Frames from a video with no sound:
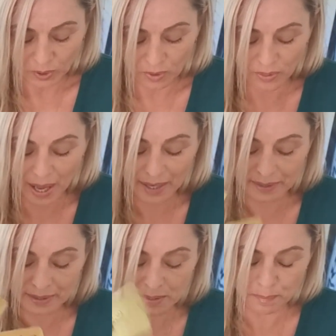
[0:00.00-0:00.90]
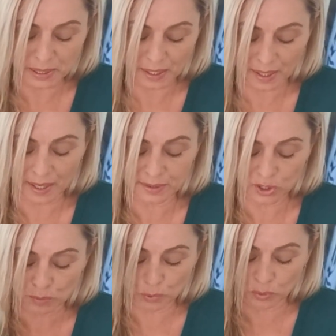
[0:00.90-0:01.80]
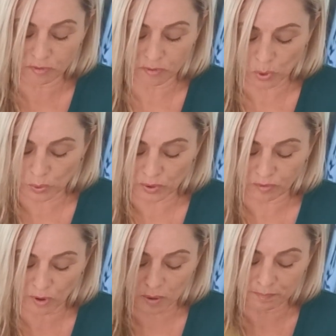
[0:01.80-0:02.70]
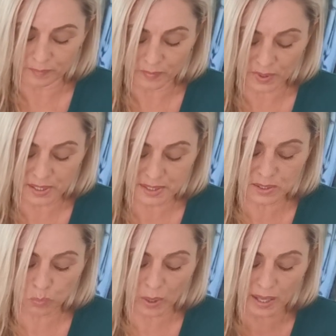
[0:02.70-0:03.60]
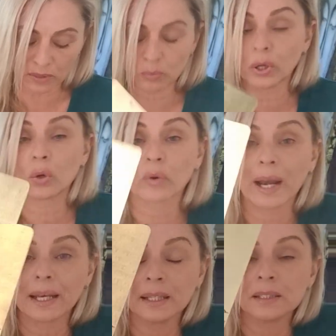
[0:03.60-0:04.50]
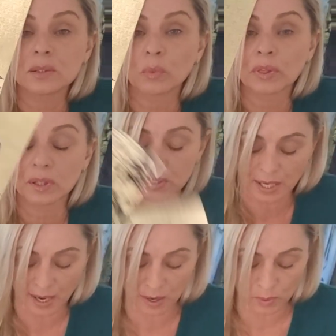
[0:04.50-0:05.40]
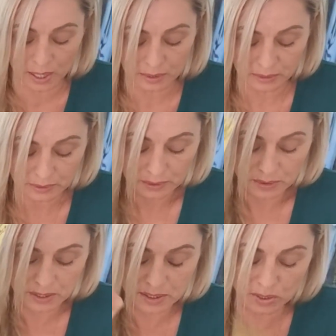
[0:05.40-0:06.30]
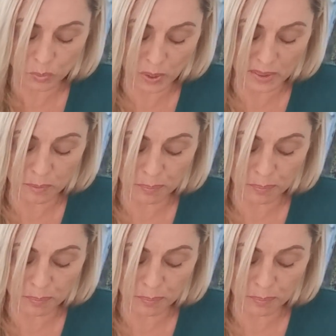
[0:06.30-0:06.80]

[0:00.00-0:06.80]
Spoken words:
That is a bit hard to move forward from. This is where the regret is with the Tower. This is where the